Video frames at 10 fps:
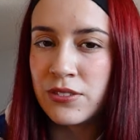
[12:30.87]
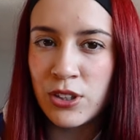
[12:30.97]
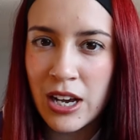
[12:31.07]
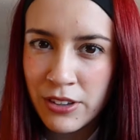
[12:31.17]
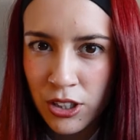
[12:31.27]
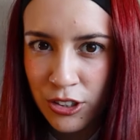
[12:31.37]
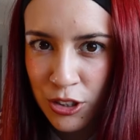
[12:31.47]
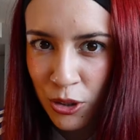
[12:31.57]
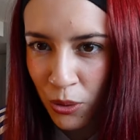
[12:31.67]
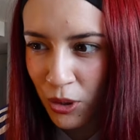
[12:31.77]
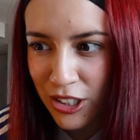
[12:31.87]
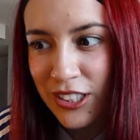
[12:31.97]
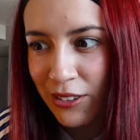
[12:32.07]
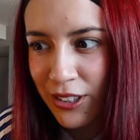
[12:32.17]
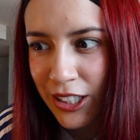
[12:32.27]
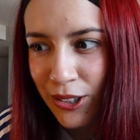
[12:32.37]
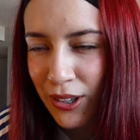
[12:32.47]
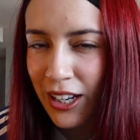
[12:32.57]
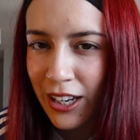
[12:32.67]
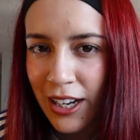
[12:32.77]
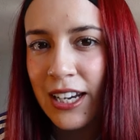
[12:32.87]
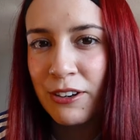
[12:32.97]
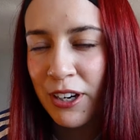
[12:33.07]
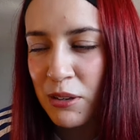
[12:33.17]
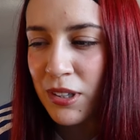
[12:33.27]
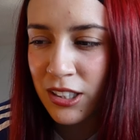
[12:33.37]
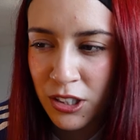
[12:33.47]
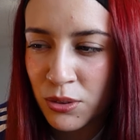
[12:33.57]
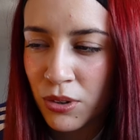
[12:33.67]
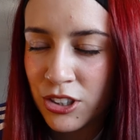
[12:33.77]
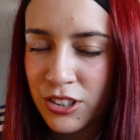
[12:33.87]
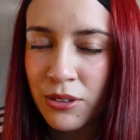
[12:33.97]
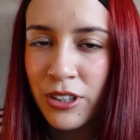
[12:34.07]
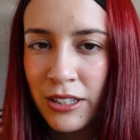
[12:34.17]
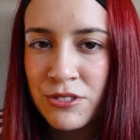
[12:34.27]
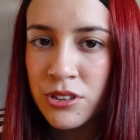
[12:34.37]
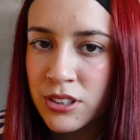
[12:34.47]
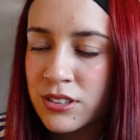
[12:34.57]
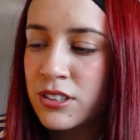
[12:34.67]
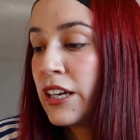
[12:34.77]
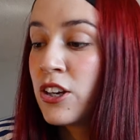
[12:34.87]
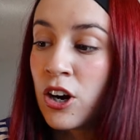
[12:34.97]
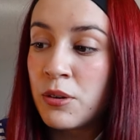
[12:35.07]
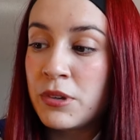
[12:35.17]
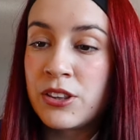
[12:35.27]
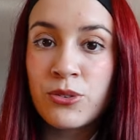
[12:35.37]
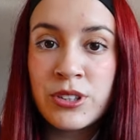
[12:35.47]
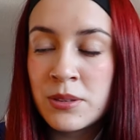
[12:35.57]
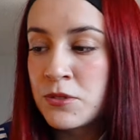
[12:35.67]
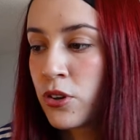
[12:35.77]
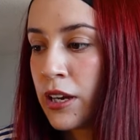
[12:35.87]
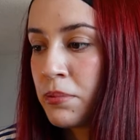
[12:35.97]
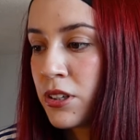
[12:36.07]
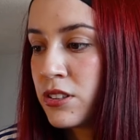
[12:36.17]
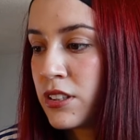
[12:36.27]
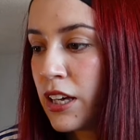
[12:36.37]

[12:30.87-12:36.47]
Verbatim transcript: If you haven't gone to go watch that video, I highly recommend that you watch that one after this. It got me 3 subscribers